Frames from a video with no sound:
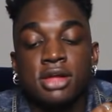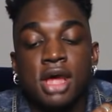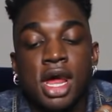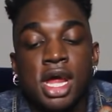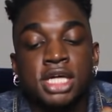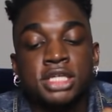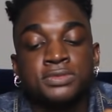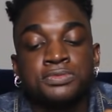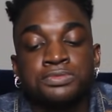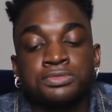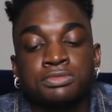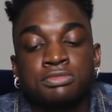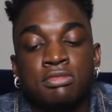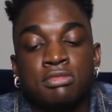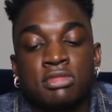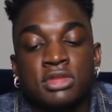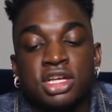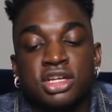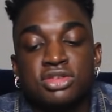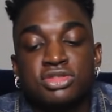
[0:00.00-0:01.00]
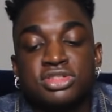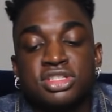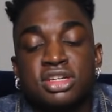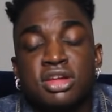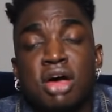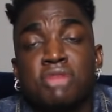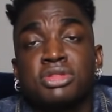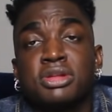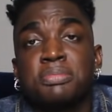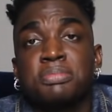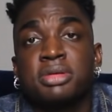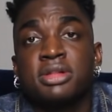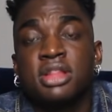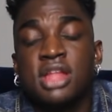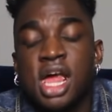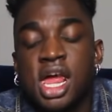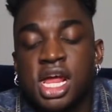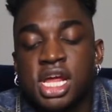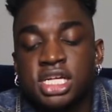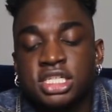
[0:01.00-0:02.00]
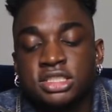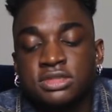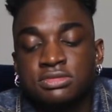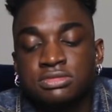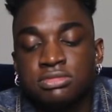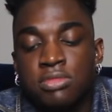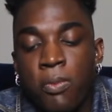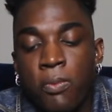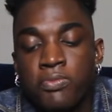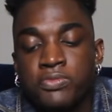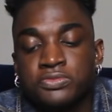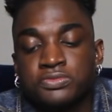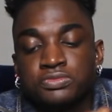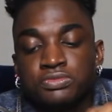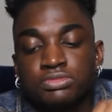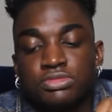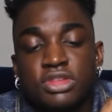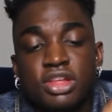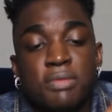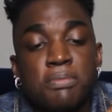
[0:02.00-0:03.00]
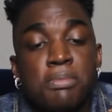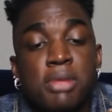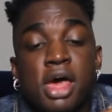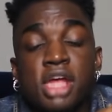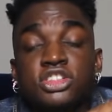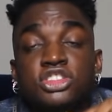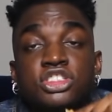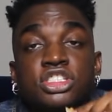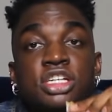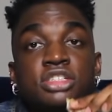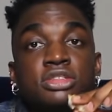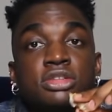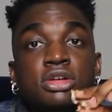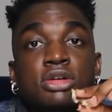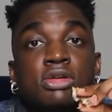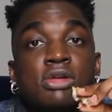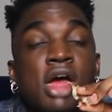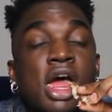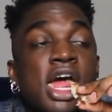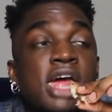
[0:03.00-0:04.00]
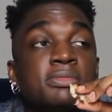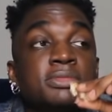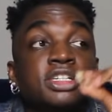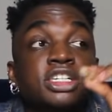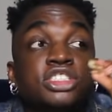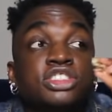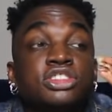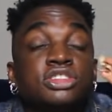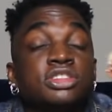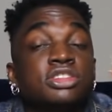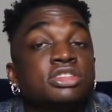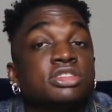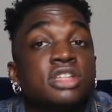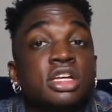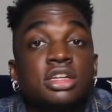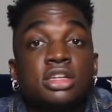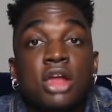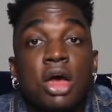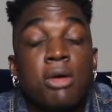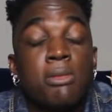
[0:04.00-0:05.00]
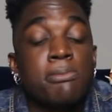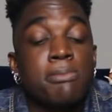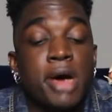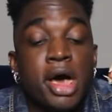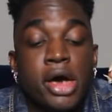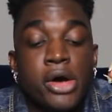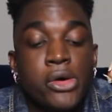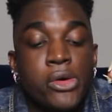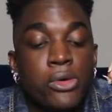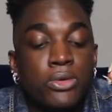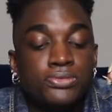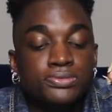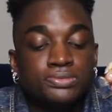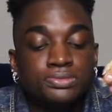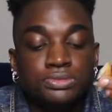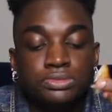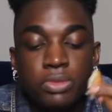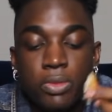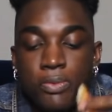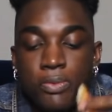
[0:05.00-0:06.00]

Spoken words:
Like, you sit on the plane, your butt cheeks are crying because you're just sitting on bone.